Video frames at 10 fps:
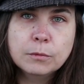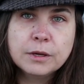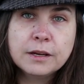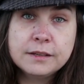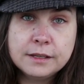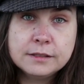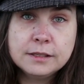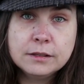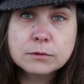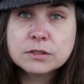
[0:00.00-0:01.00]
Roman
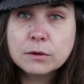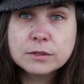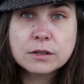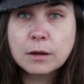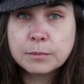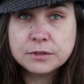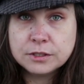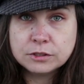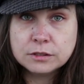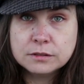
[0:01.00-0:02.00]
identity, there was always
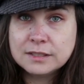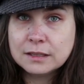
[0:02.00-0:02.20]
competition,